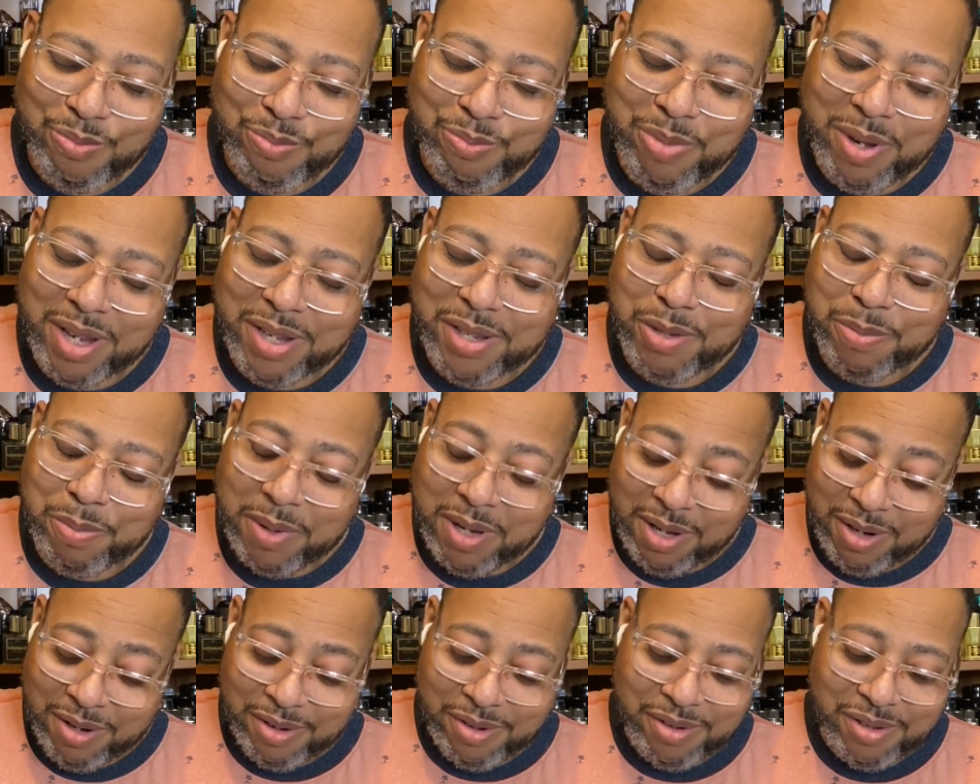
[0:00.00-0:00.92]
big
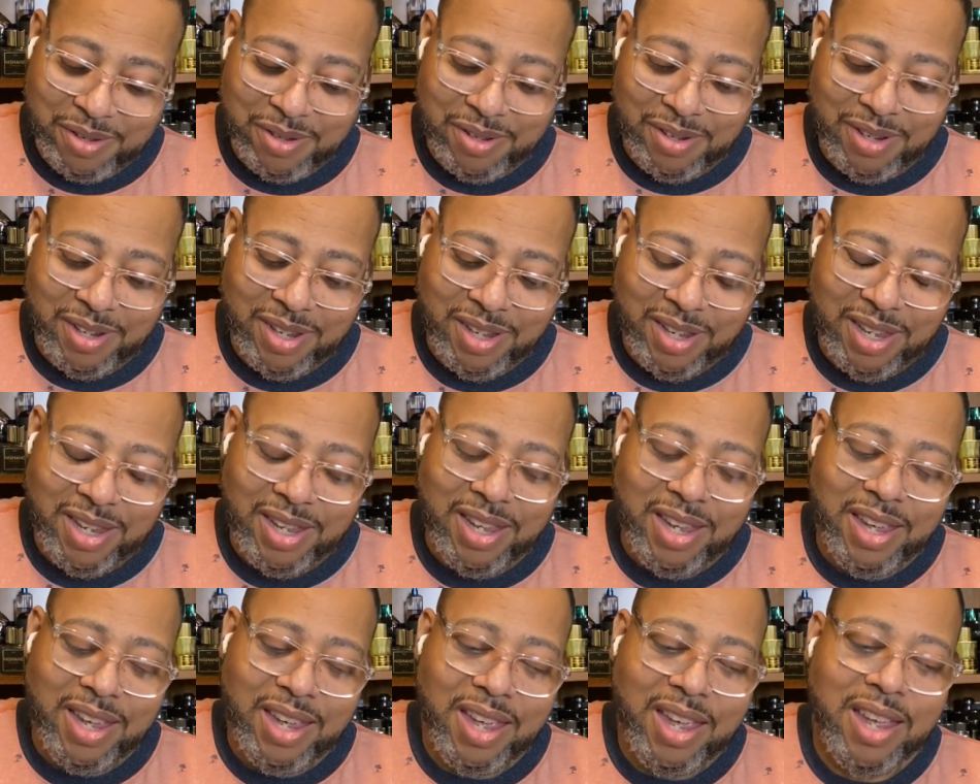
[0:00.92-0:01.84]
speakers,
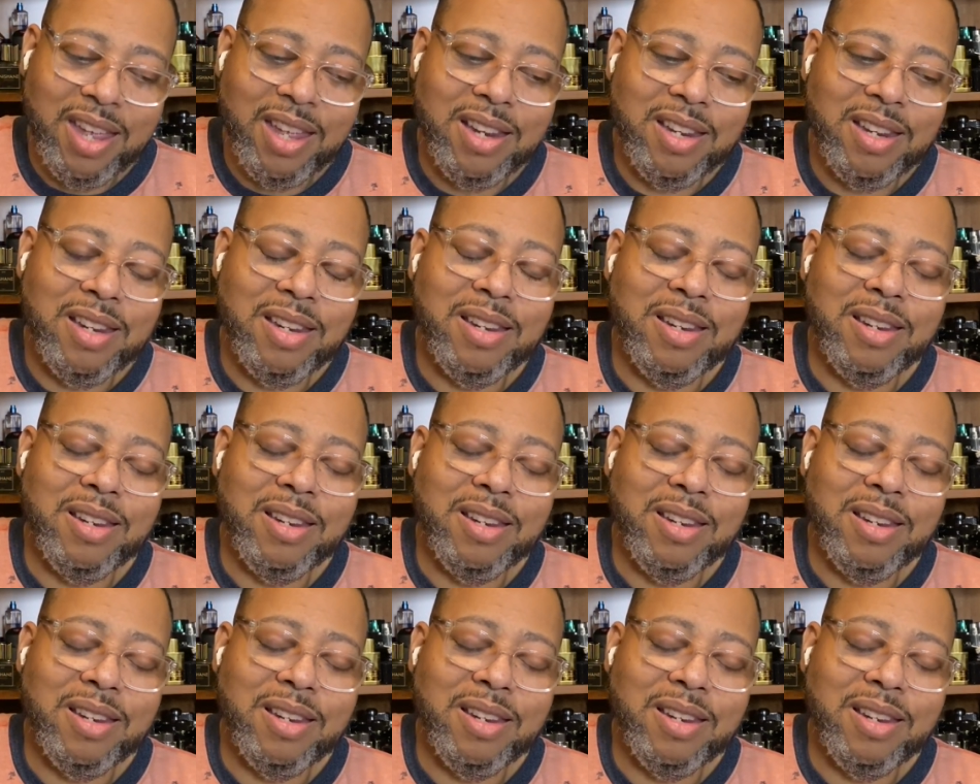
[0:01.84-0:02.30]
and